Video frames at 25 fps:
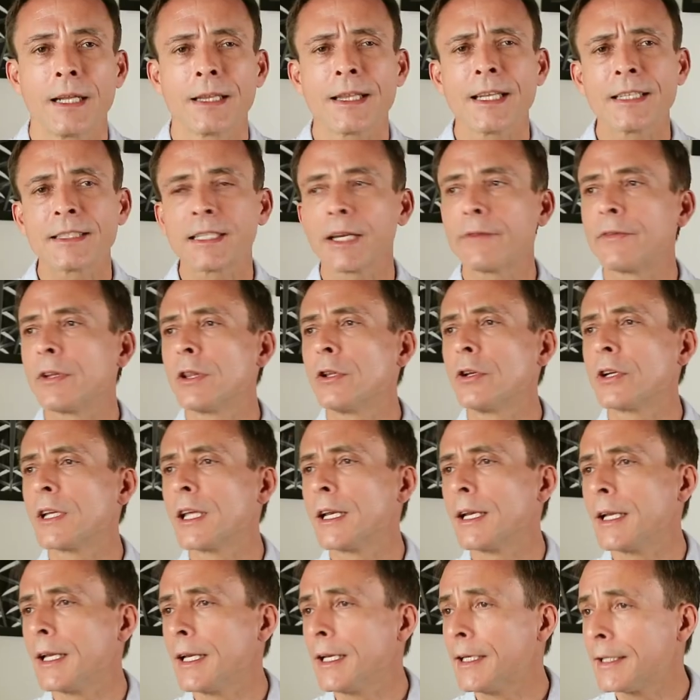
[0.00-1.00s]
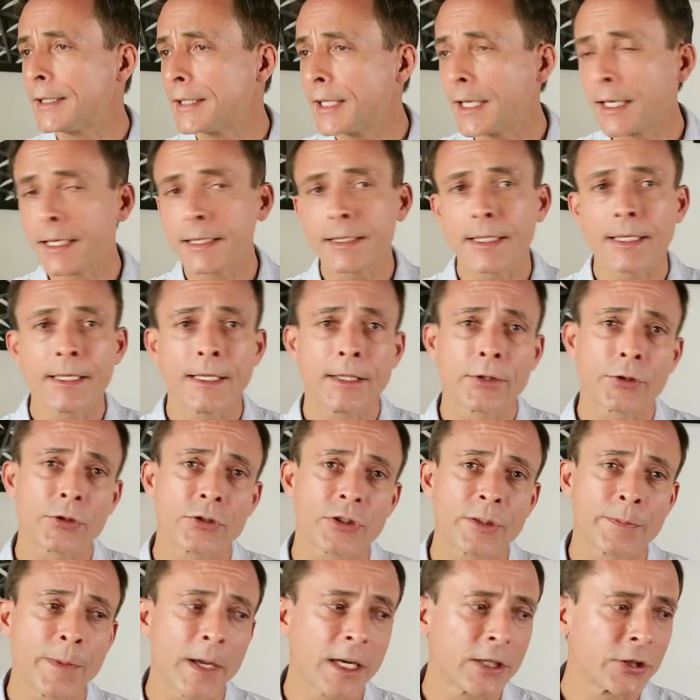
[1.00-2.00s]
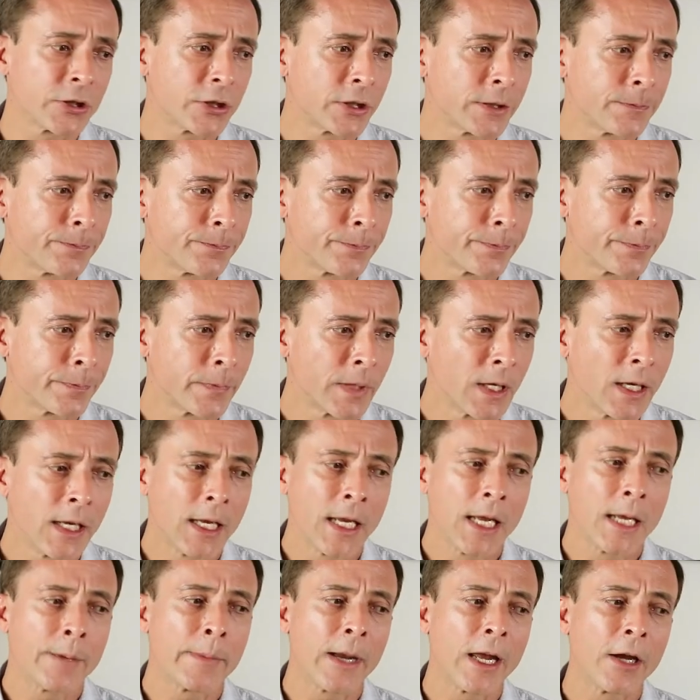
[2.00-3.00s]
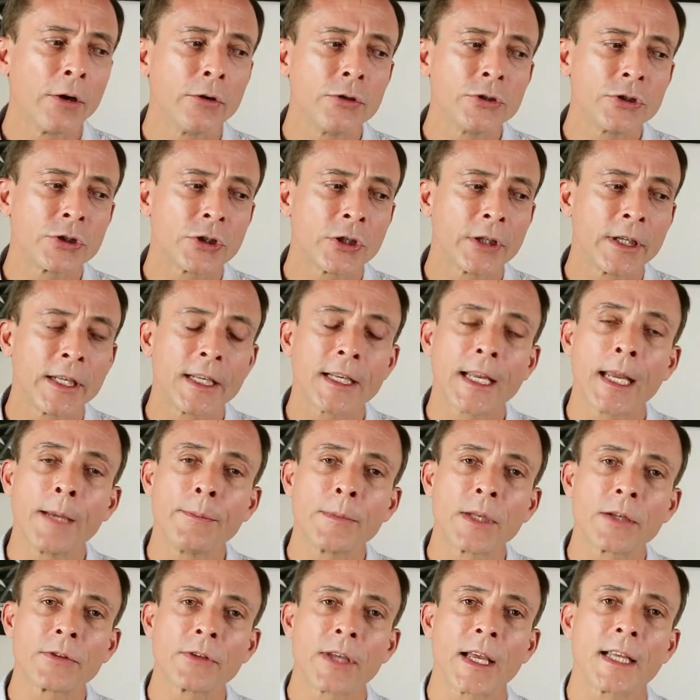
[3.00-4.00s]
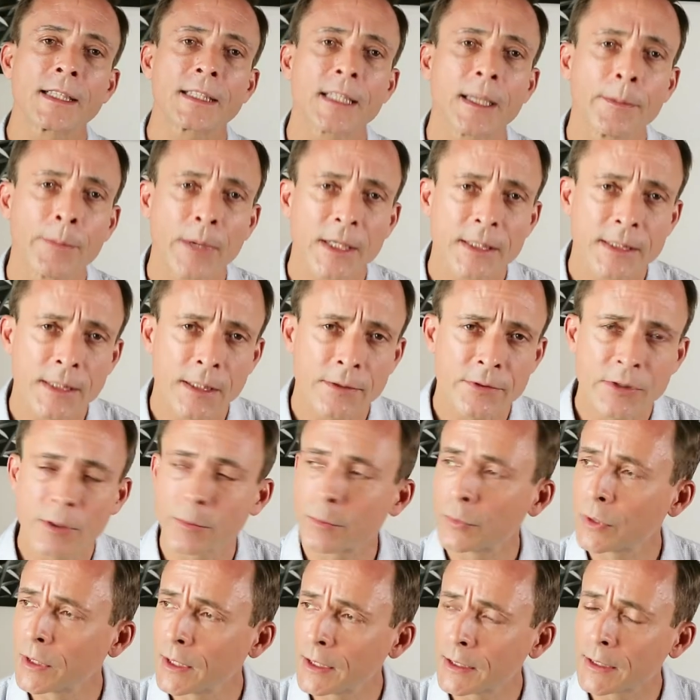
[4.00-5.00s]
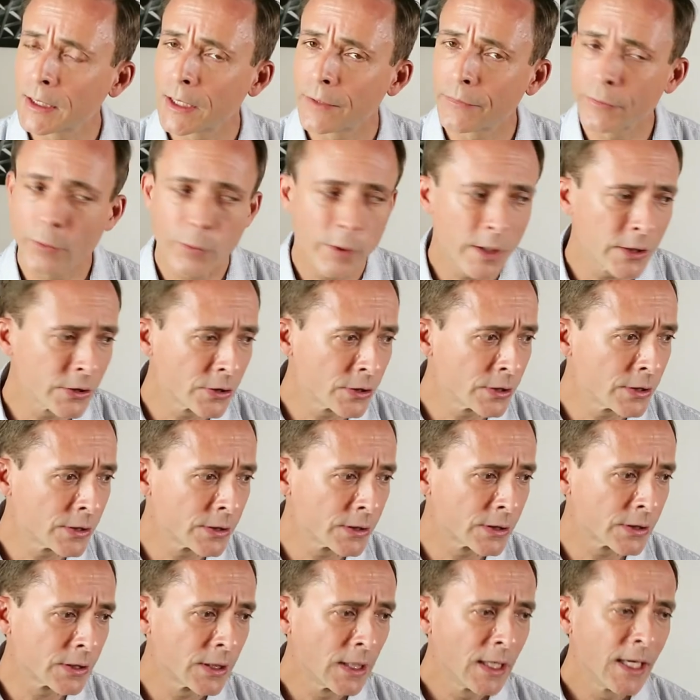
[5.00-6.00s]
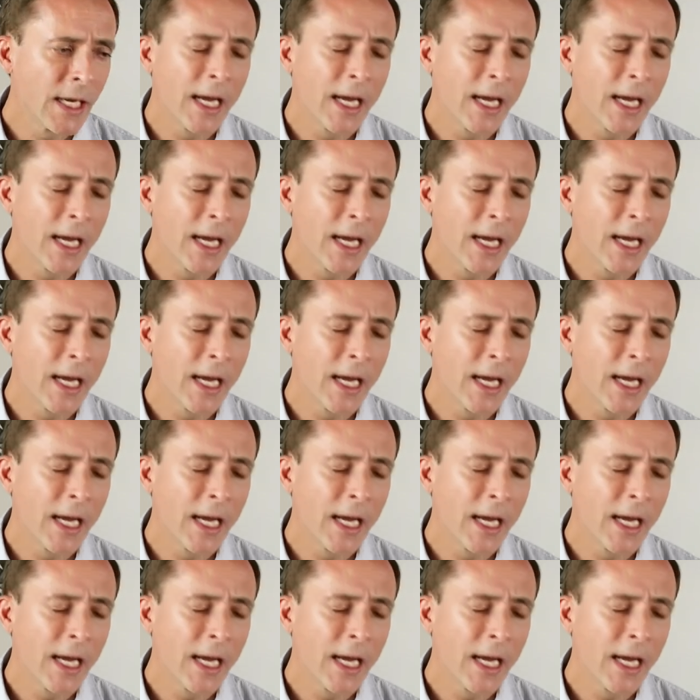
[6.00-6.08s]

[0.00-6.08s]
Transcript: Let's have a look at intent and introspection. In my own journey, it came down to asking myself some really tough questions.